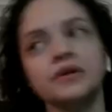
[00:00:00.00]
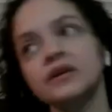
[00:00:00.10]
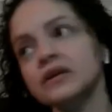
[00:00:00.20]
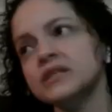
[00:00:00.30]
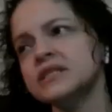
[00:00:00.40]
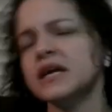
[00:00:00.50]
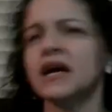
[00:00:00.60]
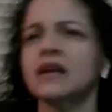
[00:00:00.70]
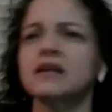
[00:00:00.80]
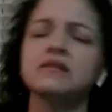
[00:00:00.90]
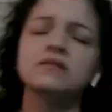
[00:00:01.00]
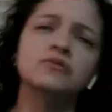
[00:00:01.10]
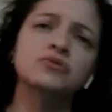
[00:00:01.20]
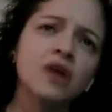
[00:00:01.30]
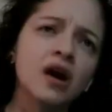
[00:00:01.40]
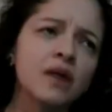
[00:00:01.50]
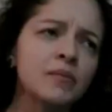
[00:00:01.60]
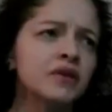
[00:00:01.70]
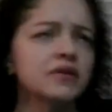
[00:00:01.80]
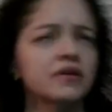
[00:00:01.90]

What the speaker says: they were kids. They had a little drama.